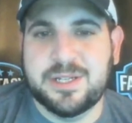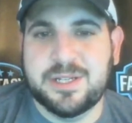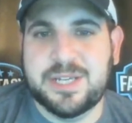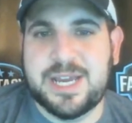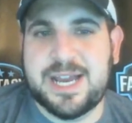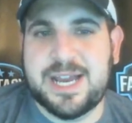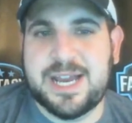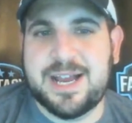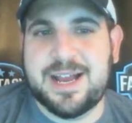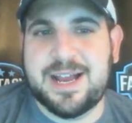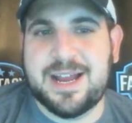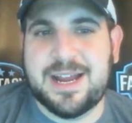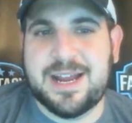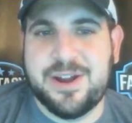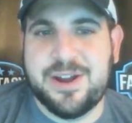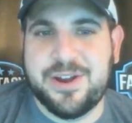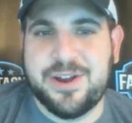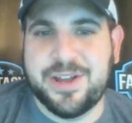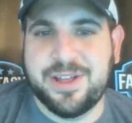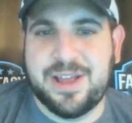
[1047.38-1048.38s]
Yeah, and I
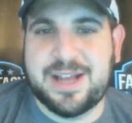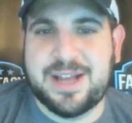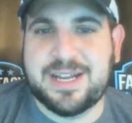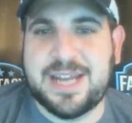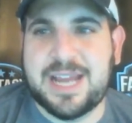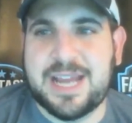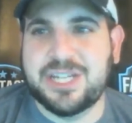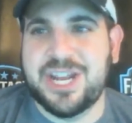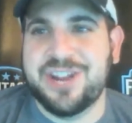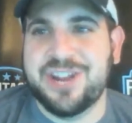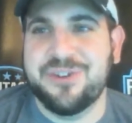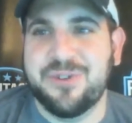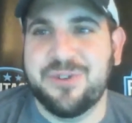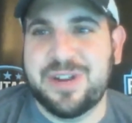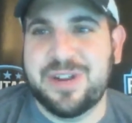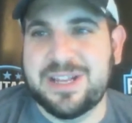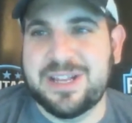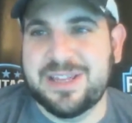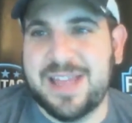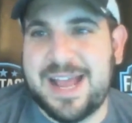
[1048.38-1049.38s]
know you liked A.J.
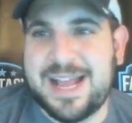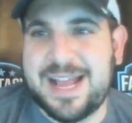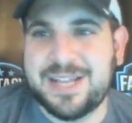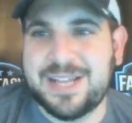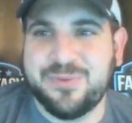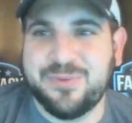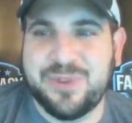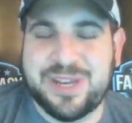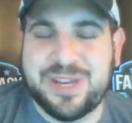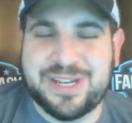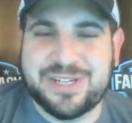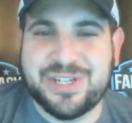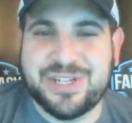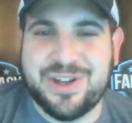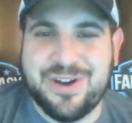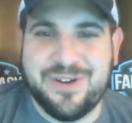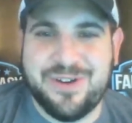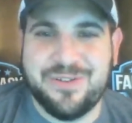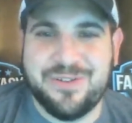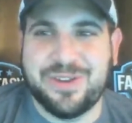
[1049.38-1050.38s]
Green last week,
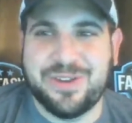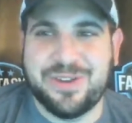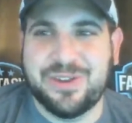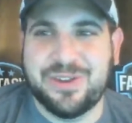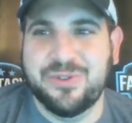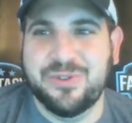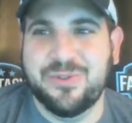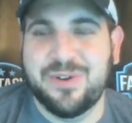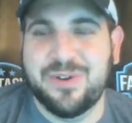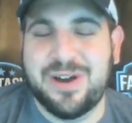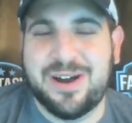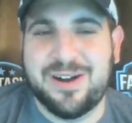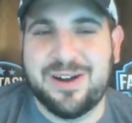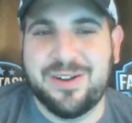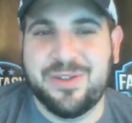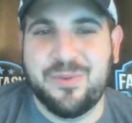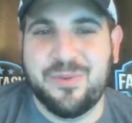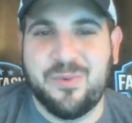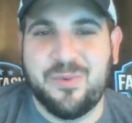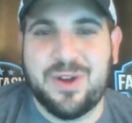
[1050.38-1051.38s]
so you are
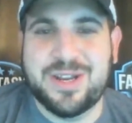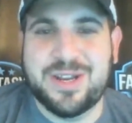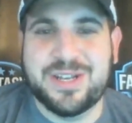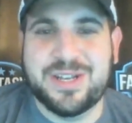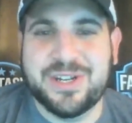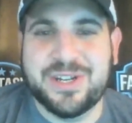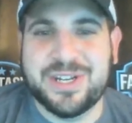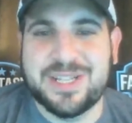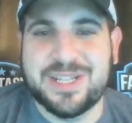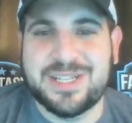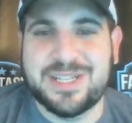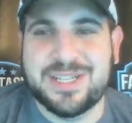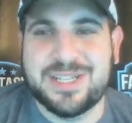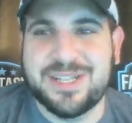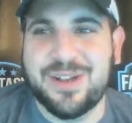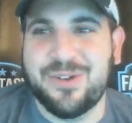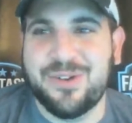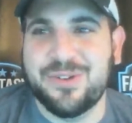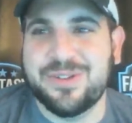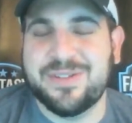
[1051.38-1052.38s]
the one to
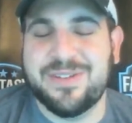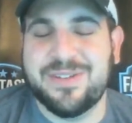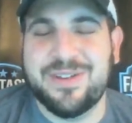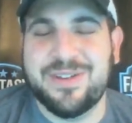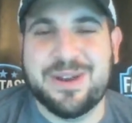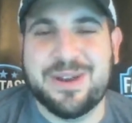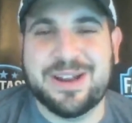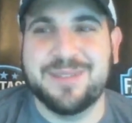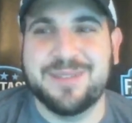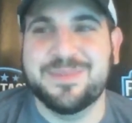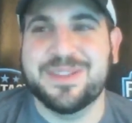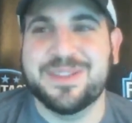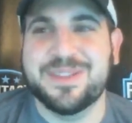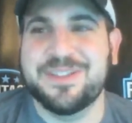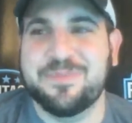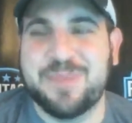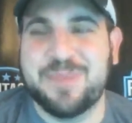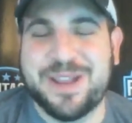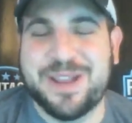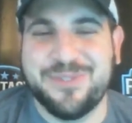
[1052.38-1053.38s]
consult when it comes to
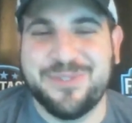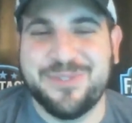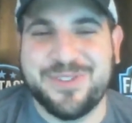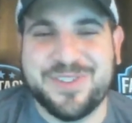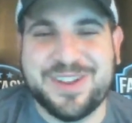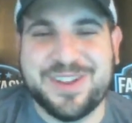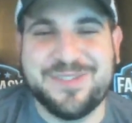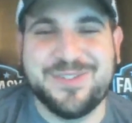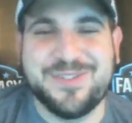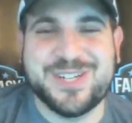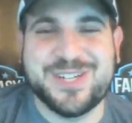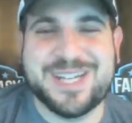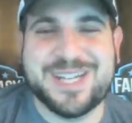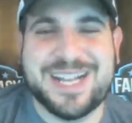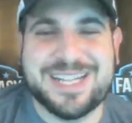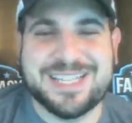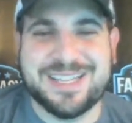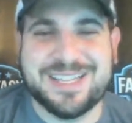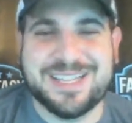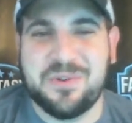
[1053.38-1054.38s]
these big receivers
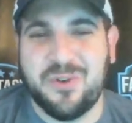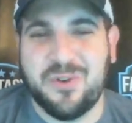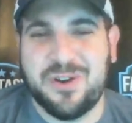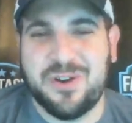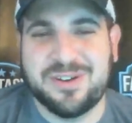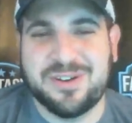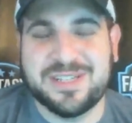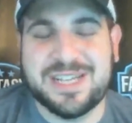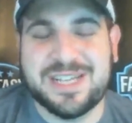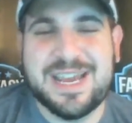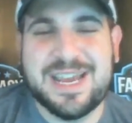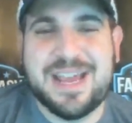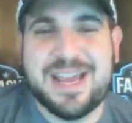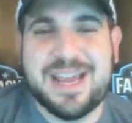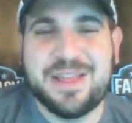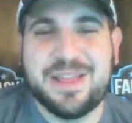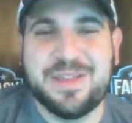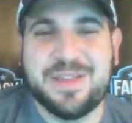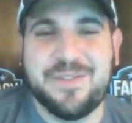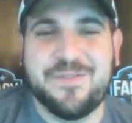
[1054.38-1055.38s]
against the corners.
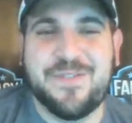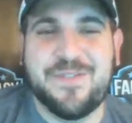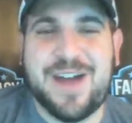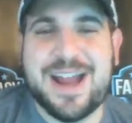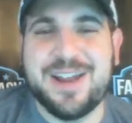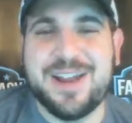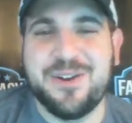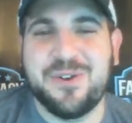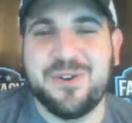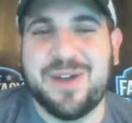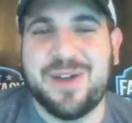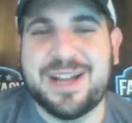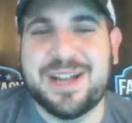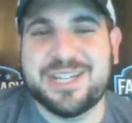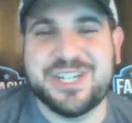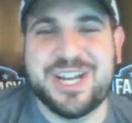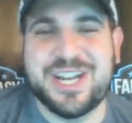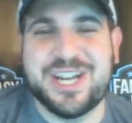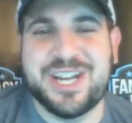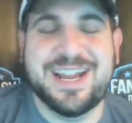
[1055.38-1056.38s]
The final
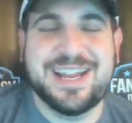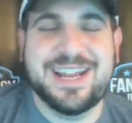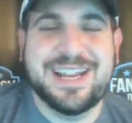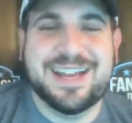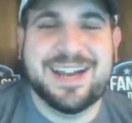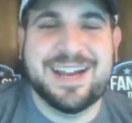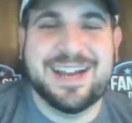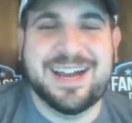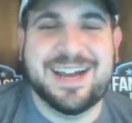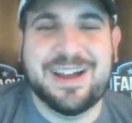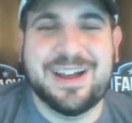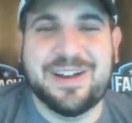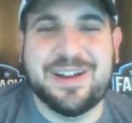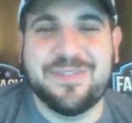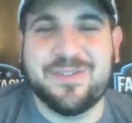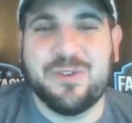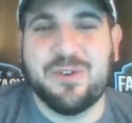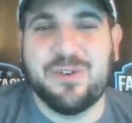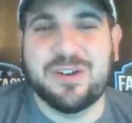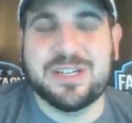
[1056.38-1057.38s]
question,
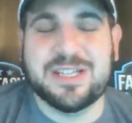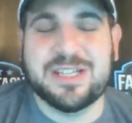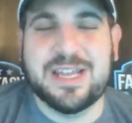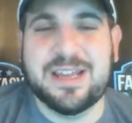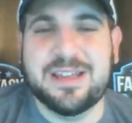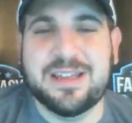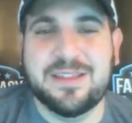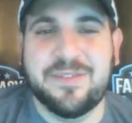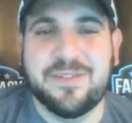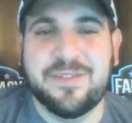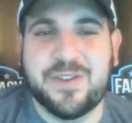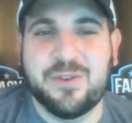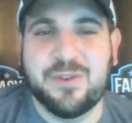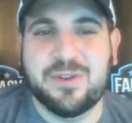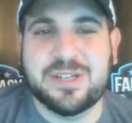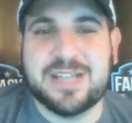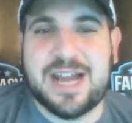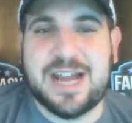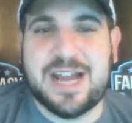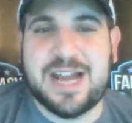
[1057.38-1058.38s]
of course, the
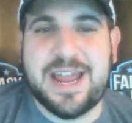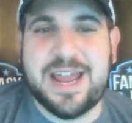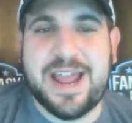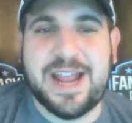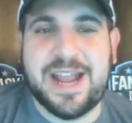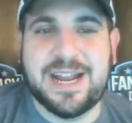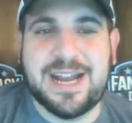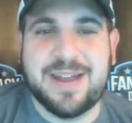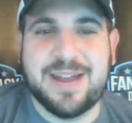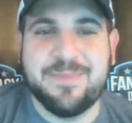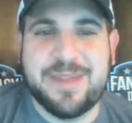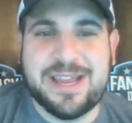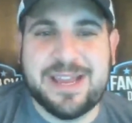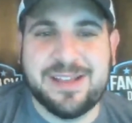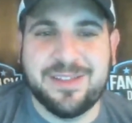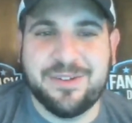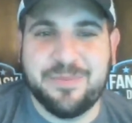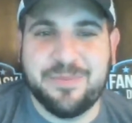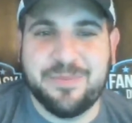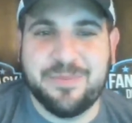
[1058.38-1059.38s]
viewers got to hate on me
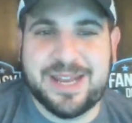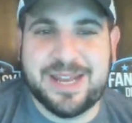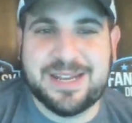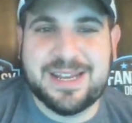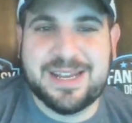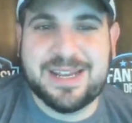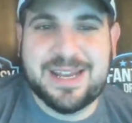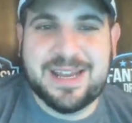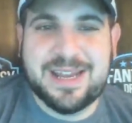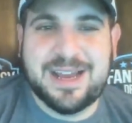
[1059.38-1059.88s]
a little bit.